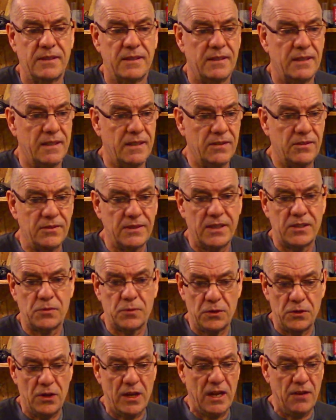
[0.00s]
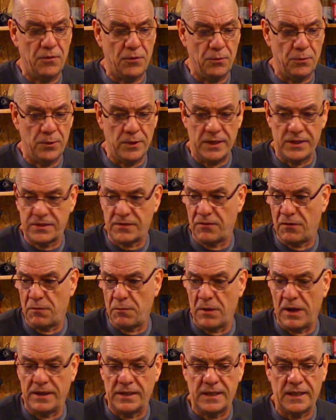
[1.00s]
That's why you have a release of
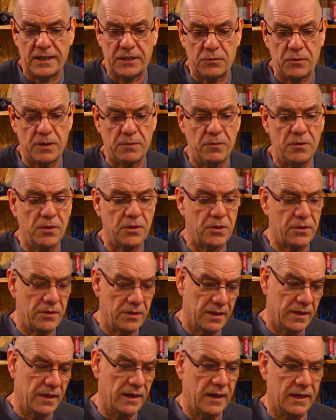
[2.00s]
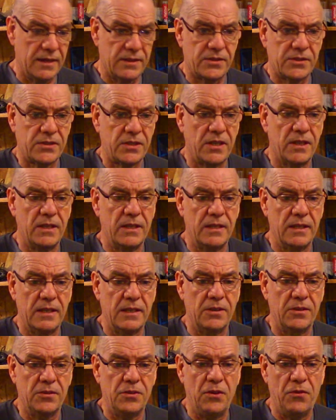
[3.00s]
an electric motor. It's
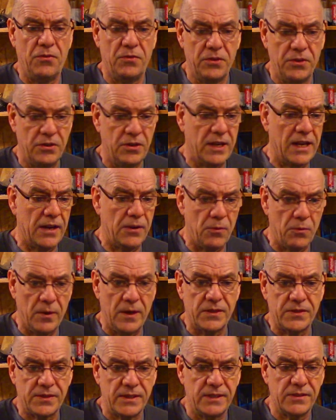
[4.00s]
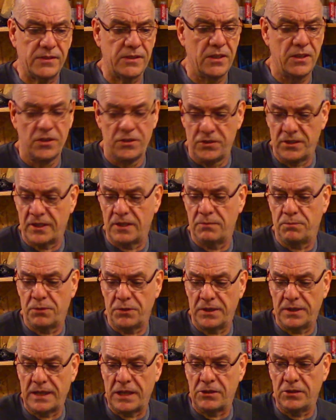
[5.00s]
you get resonance. You can put
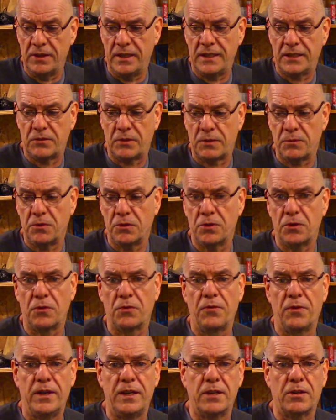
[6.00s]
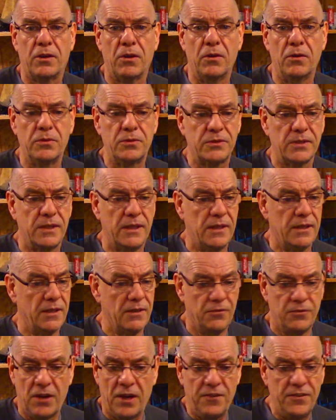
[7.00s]
another electric motor very close.
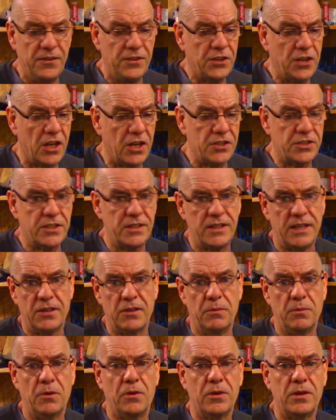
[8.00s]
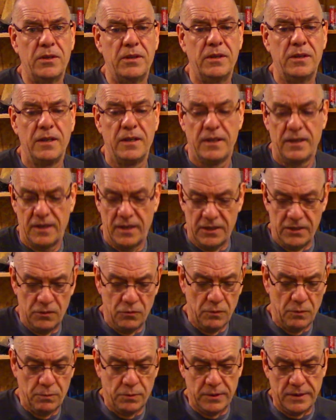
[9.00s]
Now in touching the other motor, and you
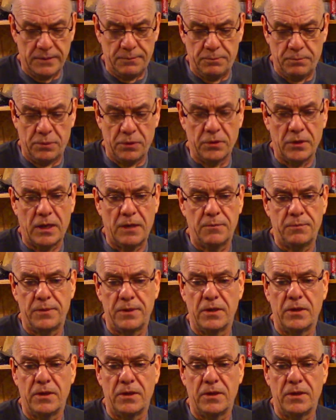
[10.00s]
will put up